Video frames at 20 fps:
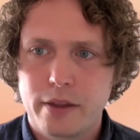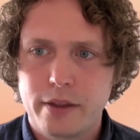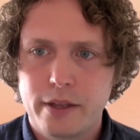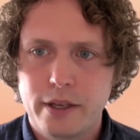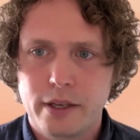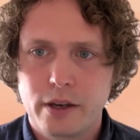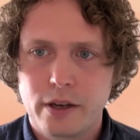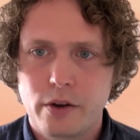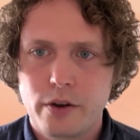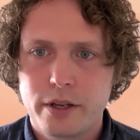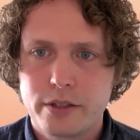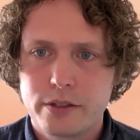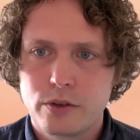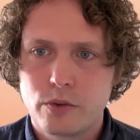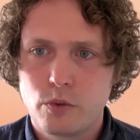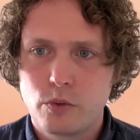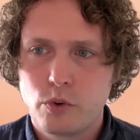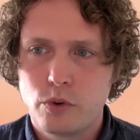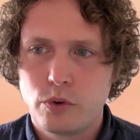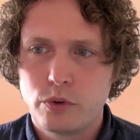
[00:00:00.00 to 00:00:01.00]
I think going
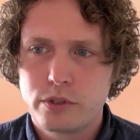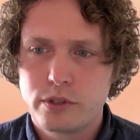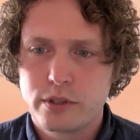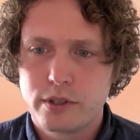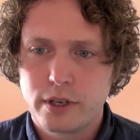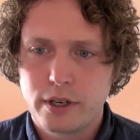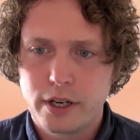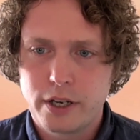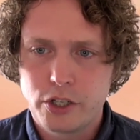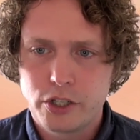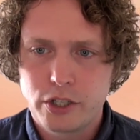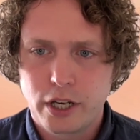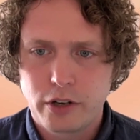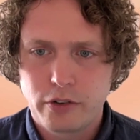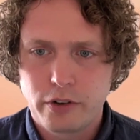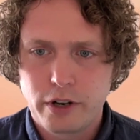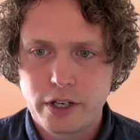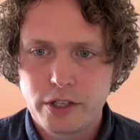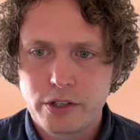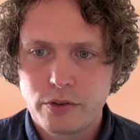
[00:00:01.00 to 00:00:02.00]
towards the kind of
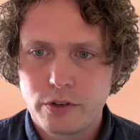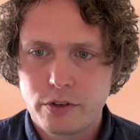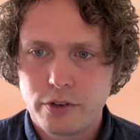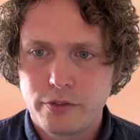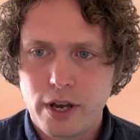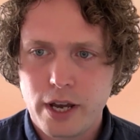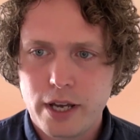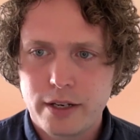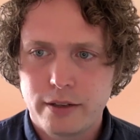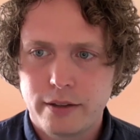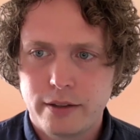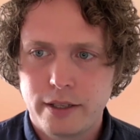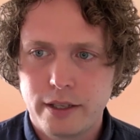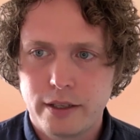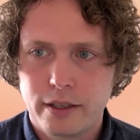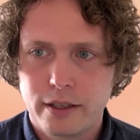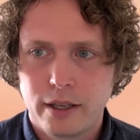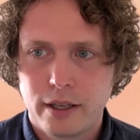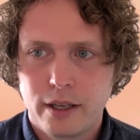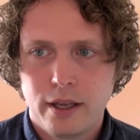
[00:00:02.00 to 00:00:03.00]
generational divide, I
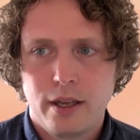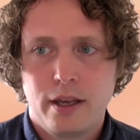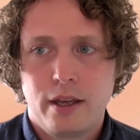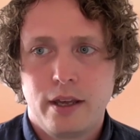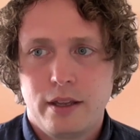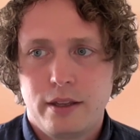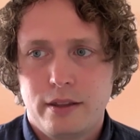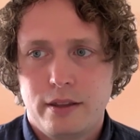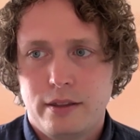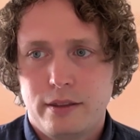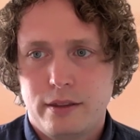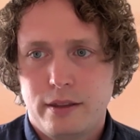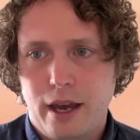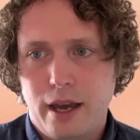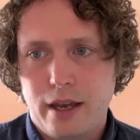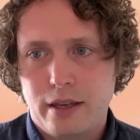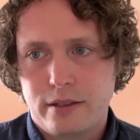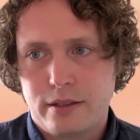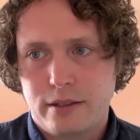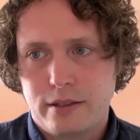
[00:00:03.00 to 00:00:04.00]
think
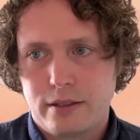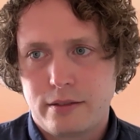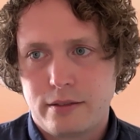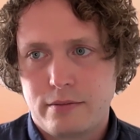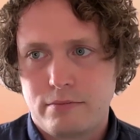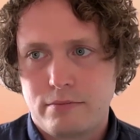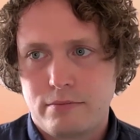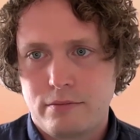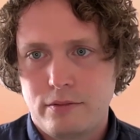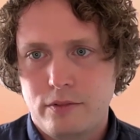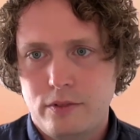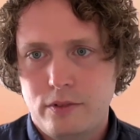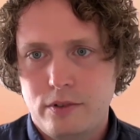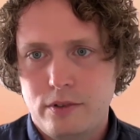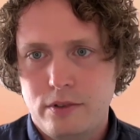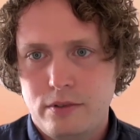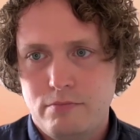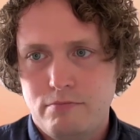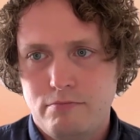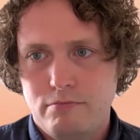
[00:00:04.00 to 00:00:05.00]
that's,
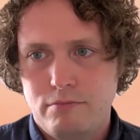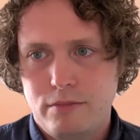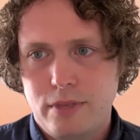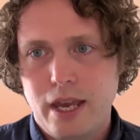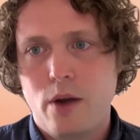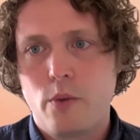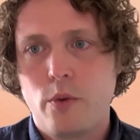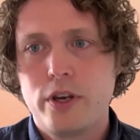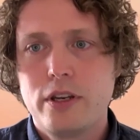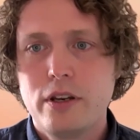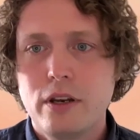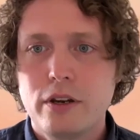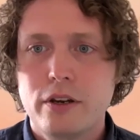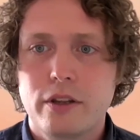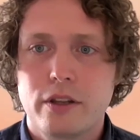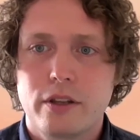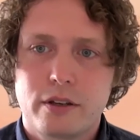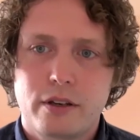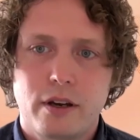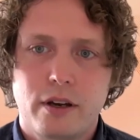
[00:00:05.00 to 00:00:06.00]
when you
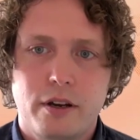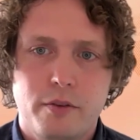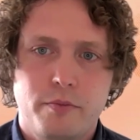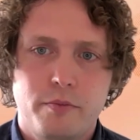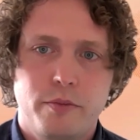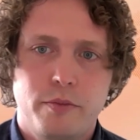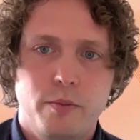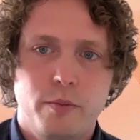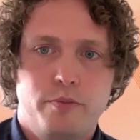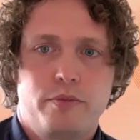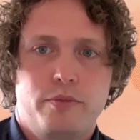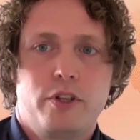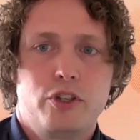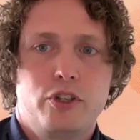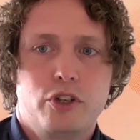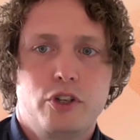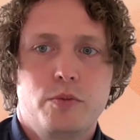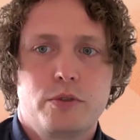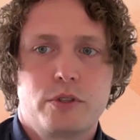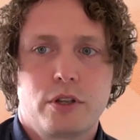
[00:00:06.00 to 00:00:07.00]
look at the kind of the
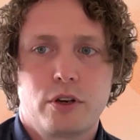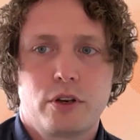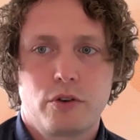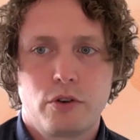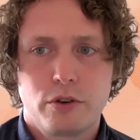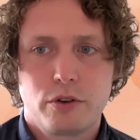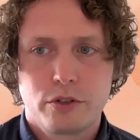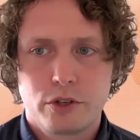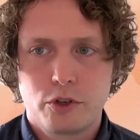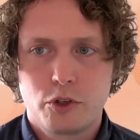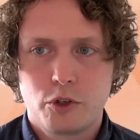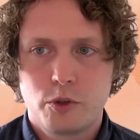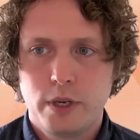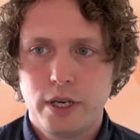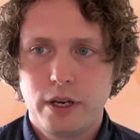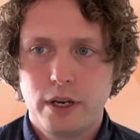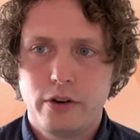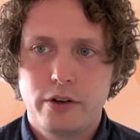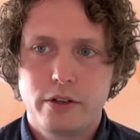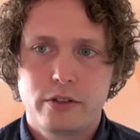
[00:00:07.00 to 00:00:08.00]
dupes that are on social
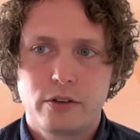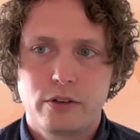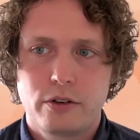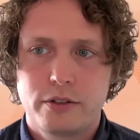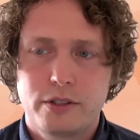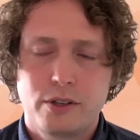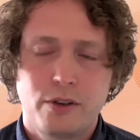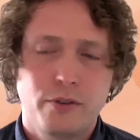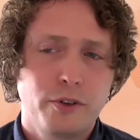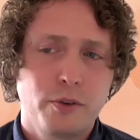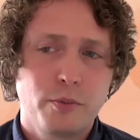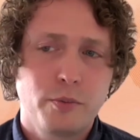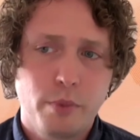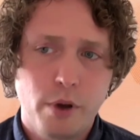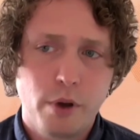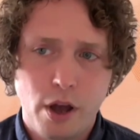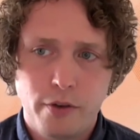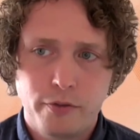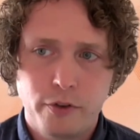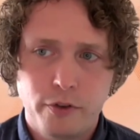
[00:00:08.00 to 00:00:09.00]
media, it's often
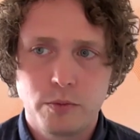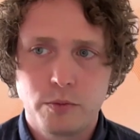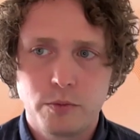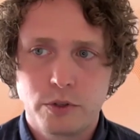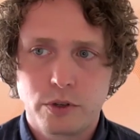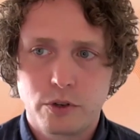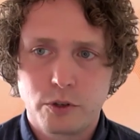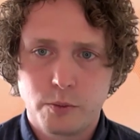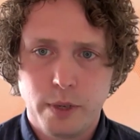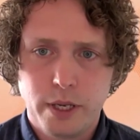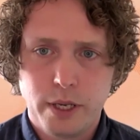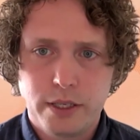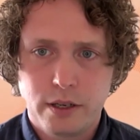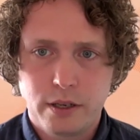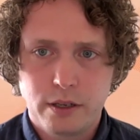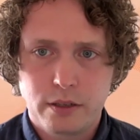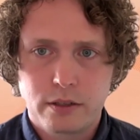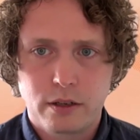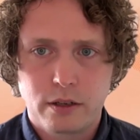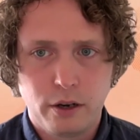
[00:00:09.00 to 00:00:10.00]
perfumes,
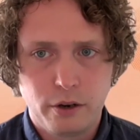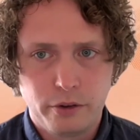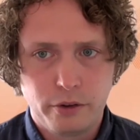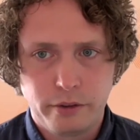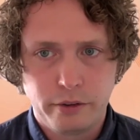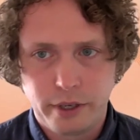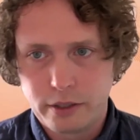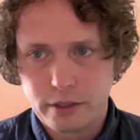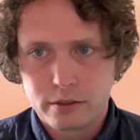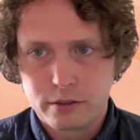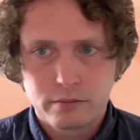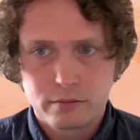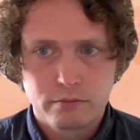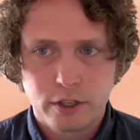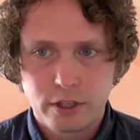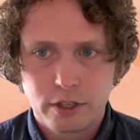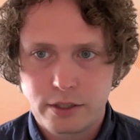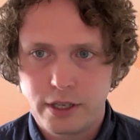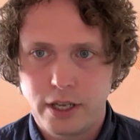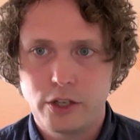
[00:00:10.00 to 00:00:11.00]
cosmetics, clothing,
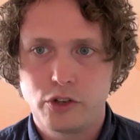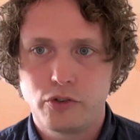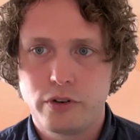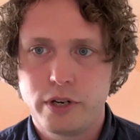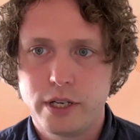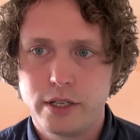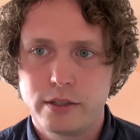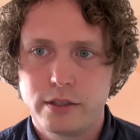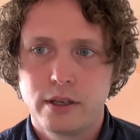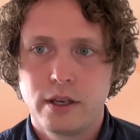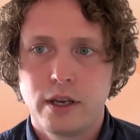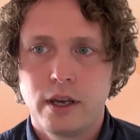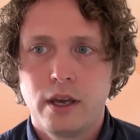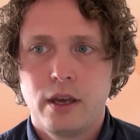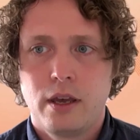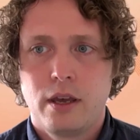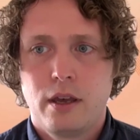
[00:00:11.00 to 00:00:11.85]
accessories,